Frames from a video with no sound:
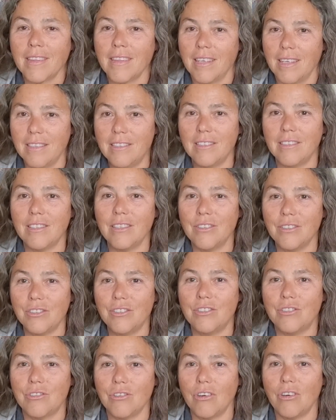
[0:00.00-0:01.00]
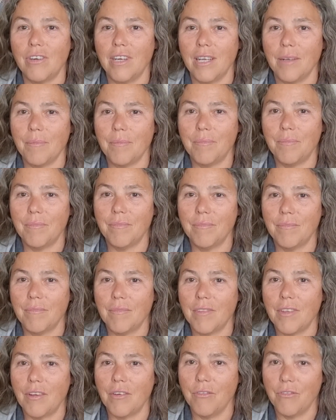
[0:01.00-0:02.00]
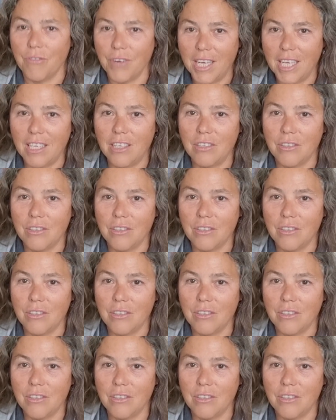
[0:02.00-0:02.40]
This is a good story. Really